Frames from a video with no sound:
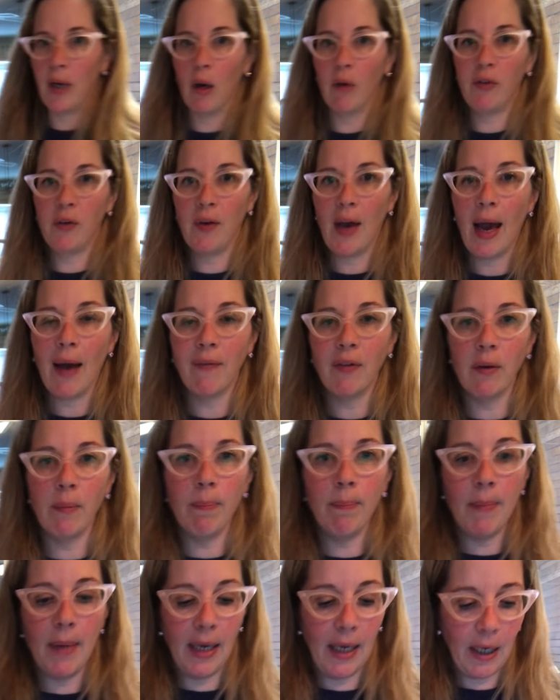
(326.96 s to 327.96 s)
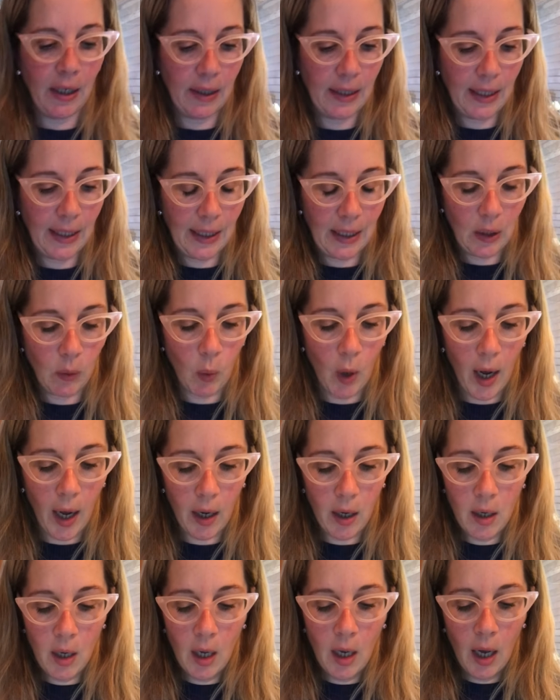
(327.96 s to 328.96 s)
Now, if you haven't made quinoa,
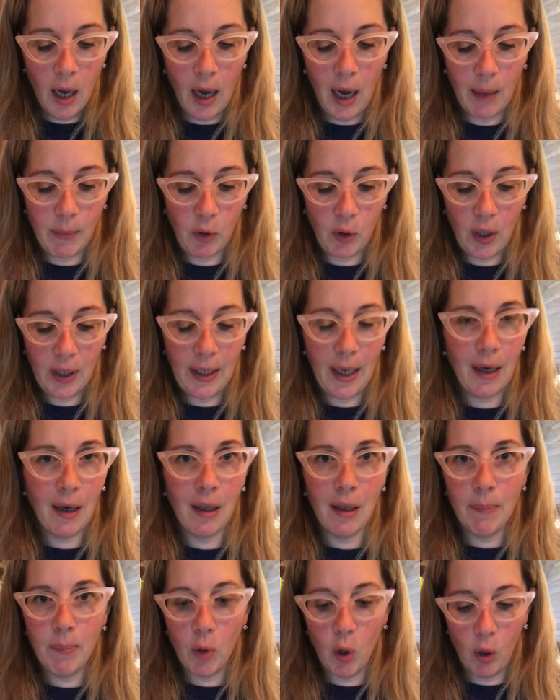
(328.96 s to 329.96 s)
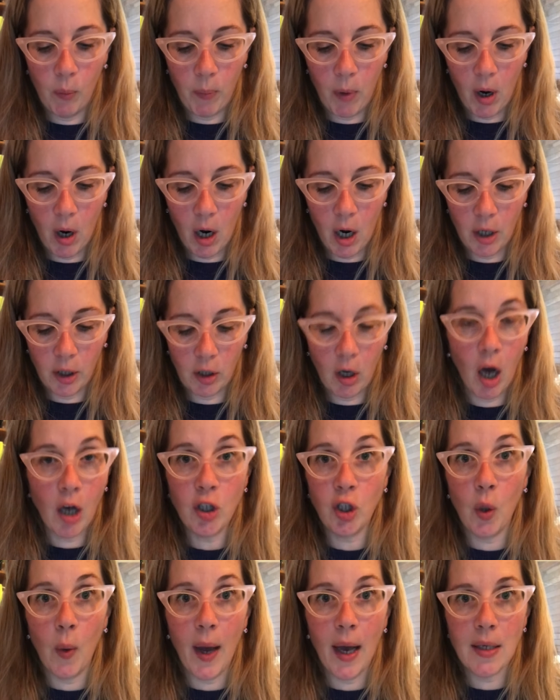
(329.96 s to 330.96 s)
you can get it at the bulk barn.
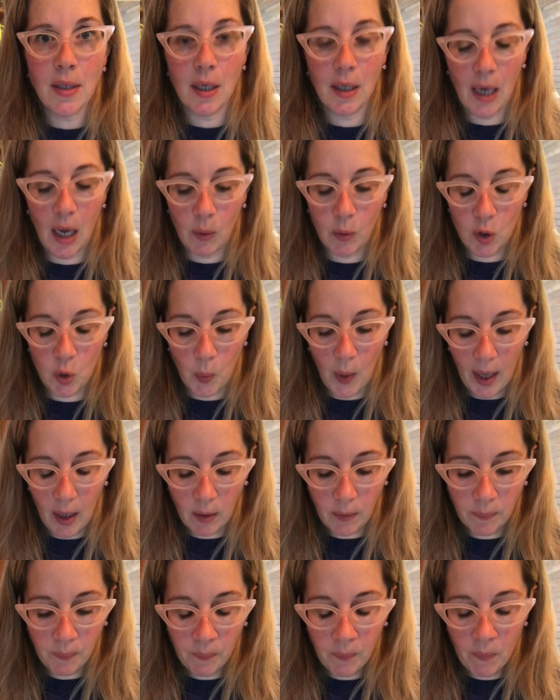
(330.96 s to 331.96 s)
Costco has it now as well.